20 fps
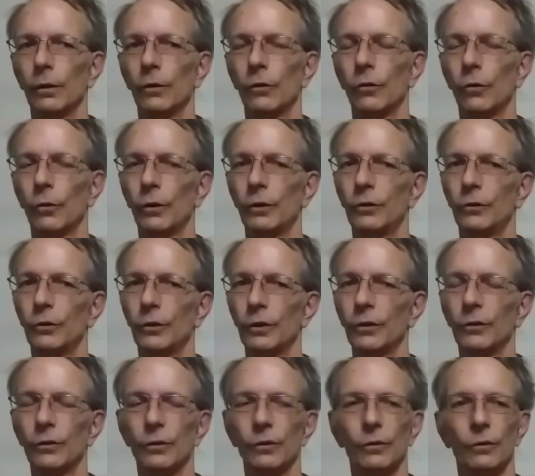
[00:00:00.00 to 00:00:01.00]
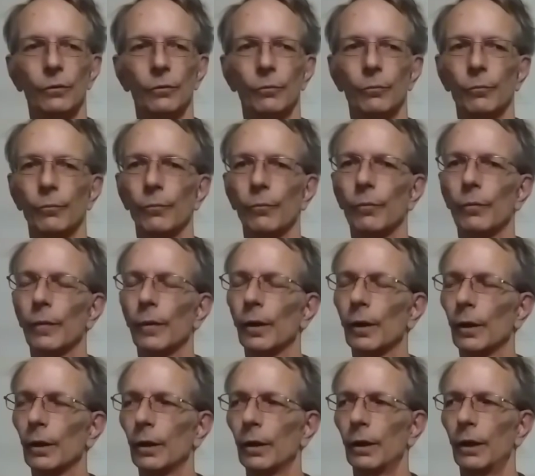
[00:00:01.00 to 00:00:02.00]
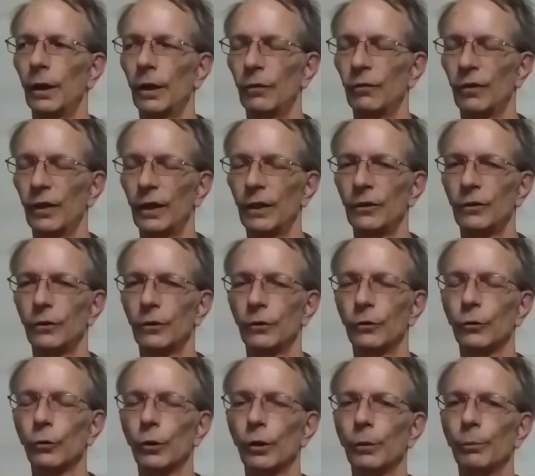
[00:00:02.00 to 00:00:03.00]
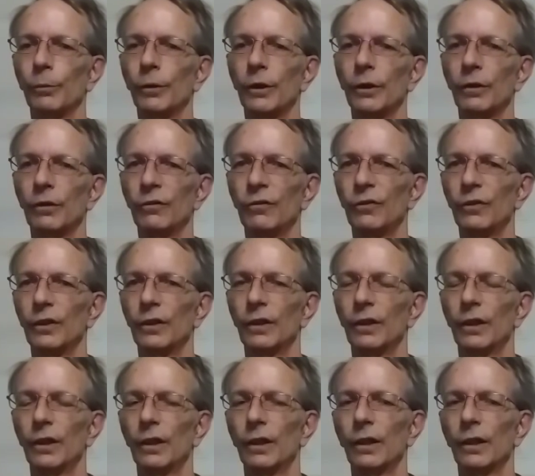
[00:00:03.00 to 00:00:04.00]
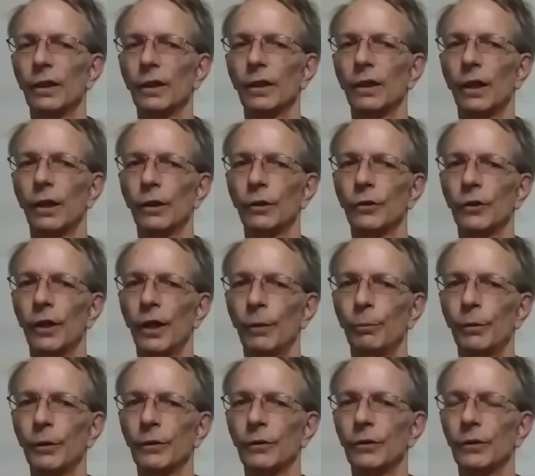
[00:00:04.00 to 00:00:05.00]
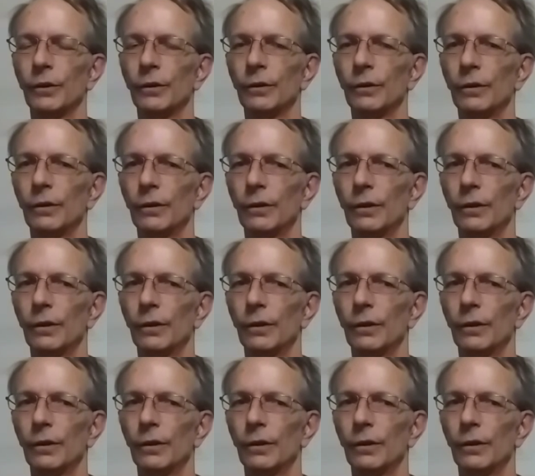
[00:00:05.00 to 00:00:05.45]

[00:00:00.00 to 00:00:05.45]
So it's just a vast assortment of car topics and